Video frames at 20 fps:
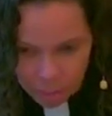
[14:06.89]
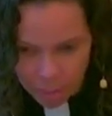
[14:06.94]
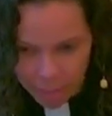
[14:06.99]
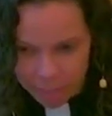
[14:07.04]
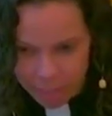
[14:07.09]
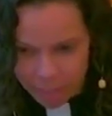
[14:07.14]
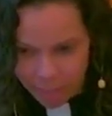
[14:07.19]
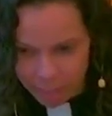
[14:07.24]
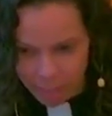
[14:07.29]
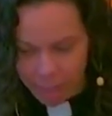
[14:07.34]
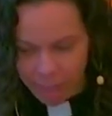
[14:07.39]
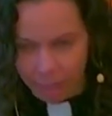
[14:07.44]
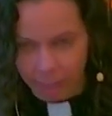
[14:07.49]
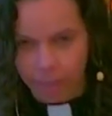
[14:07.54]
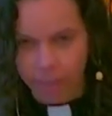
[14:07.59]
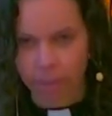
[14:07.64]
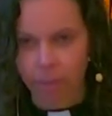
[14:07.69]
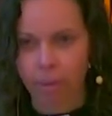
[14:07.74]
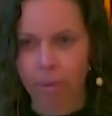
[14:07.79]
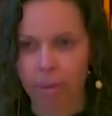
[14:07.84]
during the
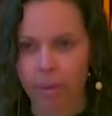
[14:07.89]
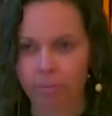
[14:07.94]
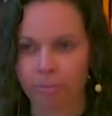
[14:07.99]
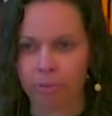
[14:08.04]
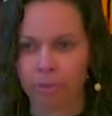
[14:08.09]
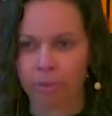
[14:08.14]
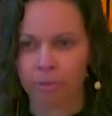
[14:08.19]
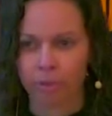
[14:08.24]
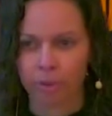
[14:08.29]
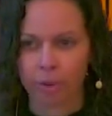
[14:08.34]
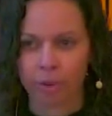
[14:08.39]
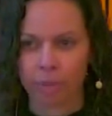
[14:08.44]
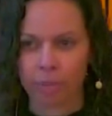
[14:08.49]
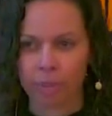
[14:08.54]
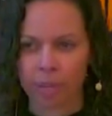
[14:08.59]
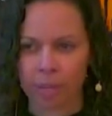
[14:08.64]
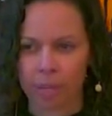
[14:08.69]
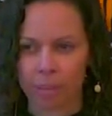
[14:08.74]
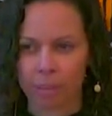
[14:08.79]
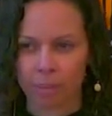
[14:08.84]
pandemic, so if
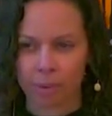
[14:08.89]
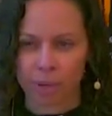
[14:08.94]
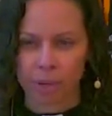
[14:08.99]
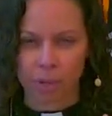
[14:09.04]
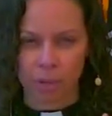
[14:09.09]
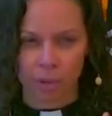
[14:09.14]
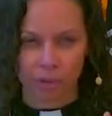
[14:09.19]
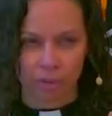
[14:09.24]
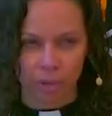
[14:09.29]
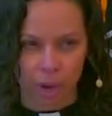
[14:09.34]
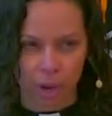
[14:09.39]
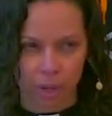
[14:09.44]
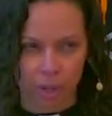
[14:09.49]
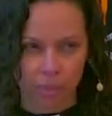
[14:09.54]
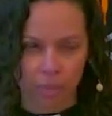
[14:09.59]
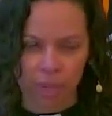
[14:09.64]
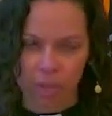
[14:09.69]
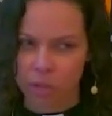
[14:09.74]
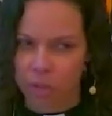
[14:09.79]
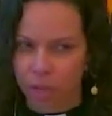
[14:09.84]
you've heard me preach or
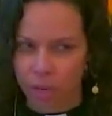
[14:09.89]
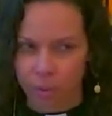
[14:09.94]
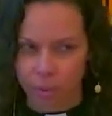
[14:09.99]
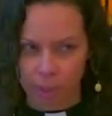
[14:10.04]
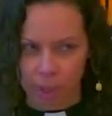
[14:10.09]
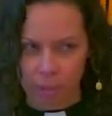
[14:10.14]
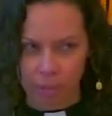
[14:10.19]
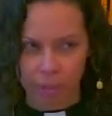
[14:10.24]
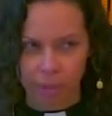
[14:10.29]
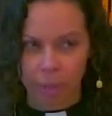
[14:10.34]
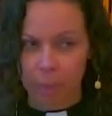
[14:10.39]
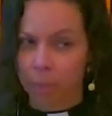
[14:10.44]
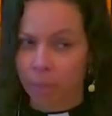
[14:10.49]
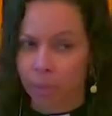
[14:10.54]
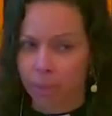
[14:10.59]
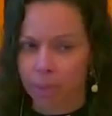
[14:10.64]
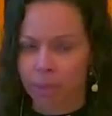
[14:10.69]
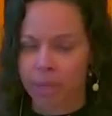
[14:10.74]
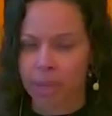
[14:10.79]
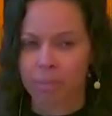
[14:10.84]
have talked to me generally
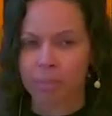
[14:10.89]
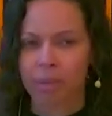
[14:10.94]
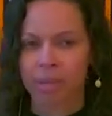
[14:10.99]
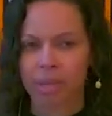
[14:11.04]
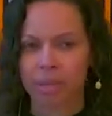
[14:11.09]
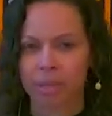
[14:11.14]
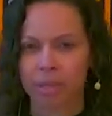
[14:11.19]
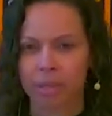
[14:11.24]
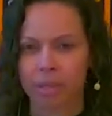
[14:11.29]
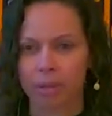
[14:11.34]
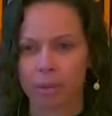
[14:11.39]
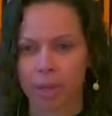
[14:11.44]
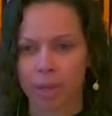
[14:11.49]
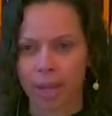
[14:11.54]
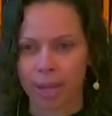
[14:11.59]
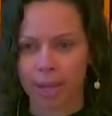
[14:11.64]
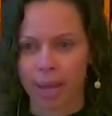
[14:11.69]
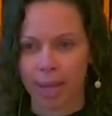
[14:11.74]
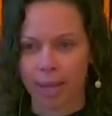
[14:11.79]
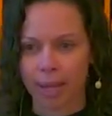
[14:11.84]
for like more than 10
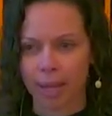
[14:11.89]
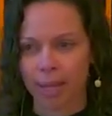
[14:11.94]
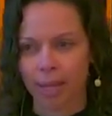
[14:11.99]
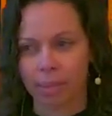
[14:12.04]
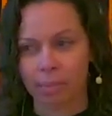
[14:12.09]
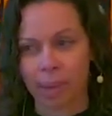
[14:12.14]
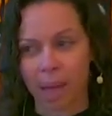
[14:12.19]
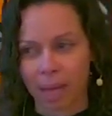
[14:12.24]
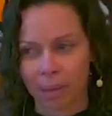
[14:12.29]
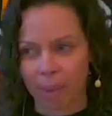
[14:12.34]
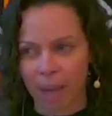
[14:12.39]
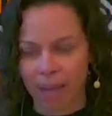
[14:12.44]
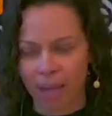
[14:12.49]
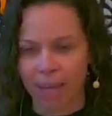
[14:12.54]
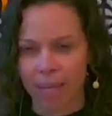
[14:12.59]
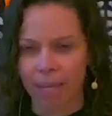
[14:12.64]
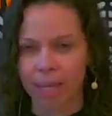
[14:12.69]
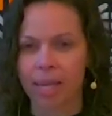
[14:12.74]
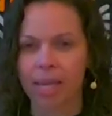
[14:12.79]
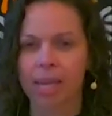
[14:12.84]
minutes, you know I like hiking and
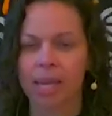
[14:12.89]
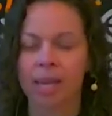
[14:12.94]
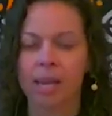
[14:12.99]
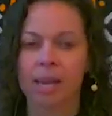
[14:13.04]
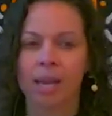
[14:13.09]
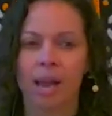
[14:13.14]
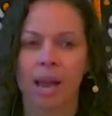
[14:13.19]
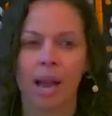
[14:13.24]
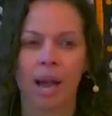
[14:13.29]
backpacking.